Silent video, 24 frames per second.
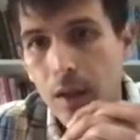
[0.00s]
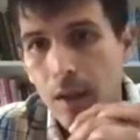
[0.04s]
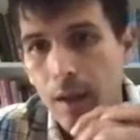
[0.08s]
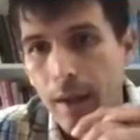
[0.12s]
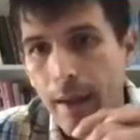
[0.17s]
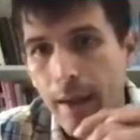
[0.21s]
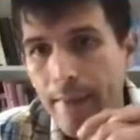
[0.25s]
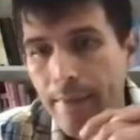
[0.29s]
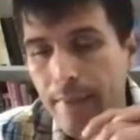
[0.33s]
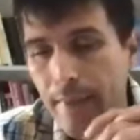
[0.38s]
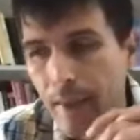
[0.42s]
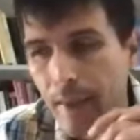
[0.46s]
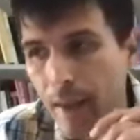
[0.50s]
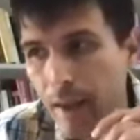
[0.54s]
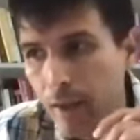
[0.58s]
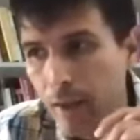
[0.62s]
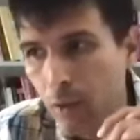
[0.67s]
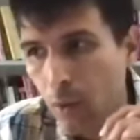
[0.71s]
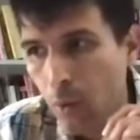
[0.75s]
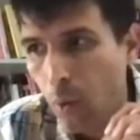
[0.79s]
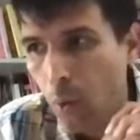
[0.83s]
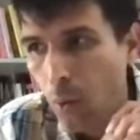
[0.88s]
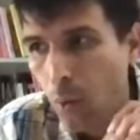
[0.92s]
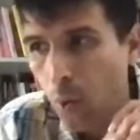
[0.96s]
and then
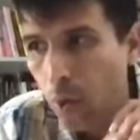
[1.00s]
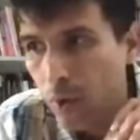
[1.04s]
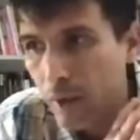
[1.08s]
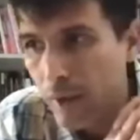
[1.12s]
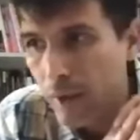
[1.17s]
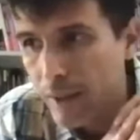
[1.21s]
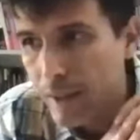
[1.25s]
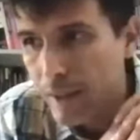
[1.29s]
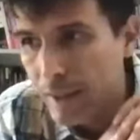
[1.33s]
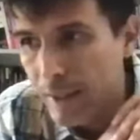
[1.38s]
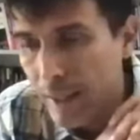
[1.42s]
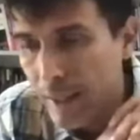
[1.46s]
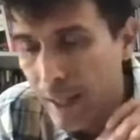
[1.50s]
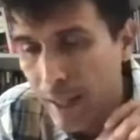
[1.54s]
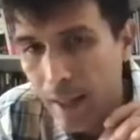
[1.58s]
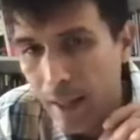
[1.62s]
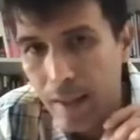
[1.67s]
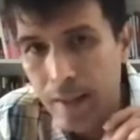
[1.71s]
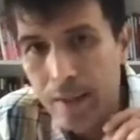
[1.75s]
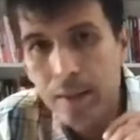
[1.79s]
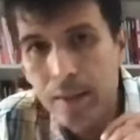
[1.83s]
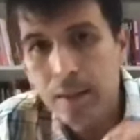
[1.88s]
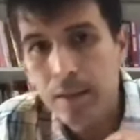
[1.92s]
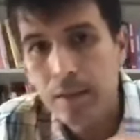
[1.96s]

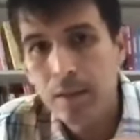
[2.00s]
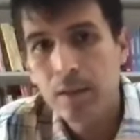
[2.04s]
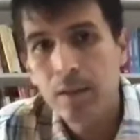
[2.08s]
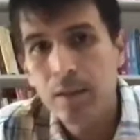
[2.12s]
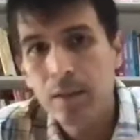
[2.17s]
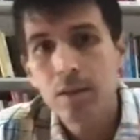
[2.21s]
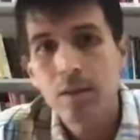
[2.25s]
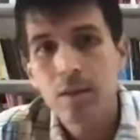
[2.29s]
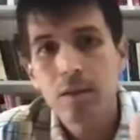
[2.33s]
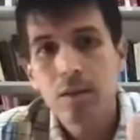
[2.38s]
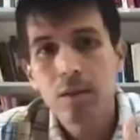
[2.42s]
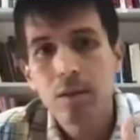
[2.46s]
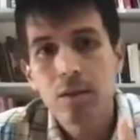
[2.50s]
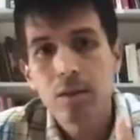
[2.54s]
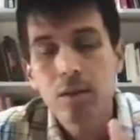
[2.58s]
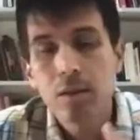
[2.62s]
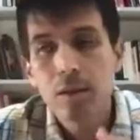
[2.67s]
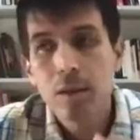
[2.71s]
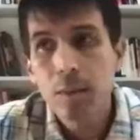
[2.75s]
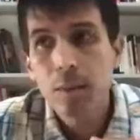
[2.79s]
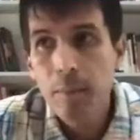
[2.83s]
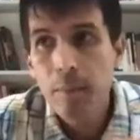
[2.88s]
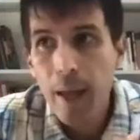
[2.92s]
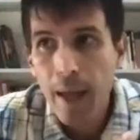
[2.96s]
organized to
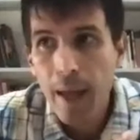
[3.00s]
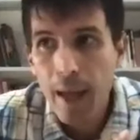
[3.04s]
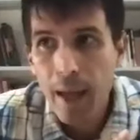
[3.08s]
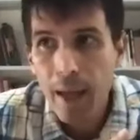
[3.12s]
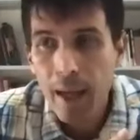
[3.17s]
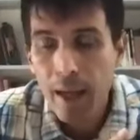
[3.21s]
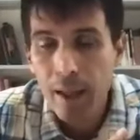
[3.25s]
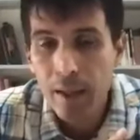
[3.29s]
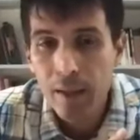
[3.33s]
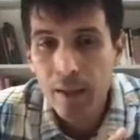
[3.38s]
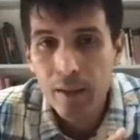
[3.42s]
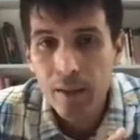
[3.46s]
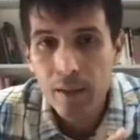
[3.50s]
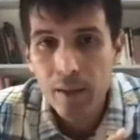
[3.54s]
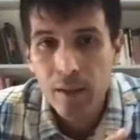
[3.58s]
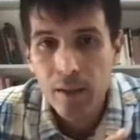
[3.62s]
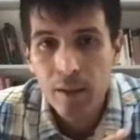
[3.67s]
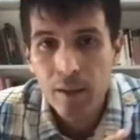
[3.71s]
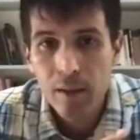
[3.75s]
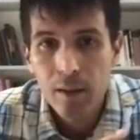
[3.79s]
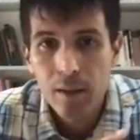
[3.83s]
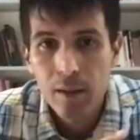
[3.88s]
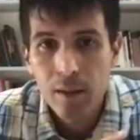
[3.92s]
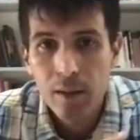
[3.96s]
demand
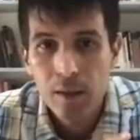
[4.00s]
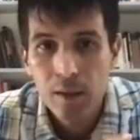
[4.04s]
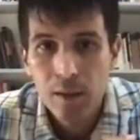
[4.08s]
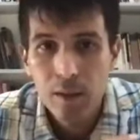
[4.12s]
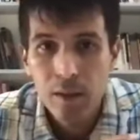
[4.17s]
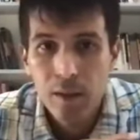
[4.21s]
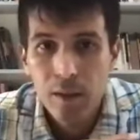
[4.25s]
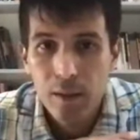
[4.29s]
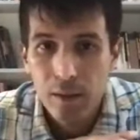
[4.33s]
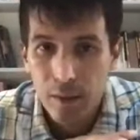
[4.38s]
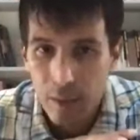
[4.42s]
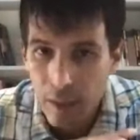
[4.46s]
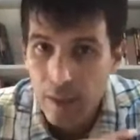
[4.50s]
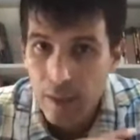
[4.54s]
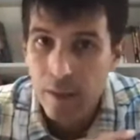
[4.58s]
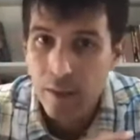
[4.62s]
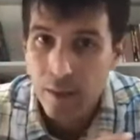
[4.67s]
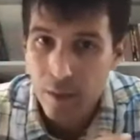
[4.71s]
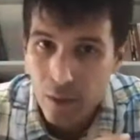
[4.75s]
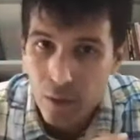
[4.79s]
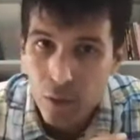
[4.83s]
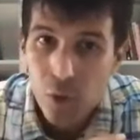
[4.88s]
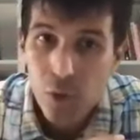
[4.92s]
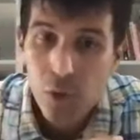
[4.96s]
that
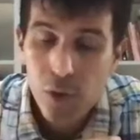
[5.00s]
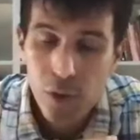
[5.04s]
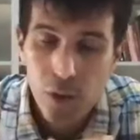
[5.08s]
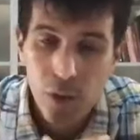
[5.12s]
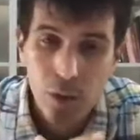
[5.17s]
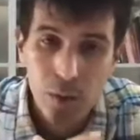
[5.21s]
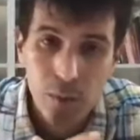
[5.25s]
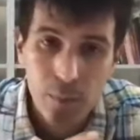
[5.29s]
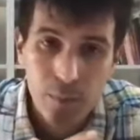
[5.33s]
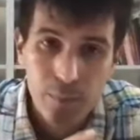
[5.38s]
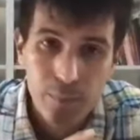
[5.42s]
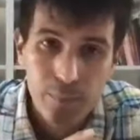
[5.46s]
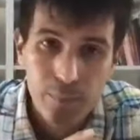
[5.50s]
it do so.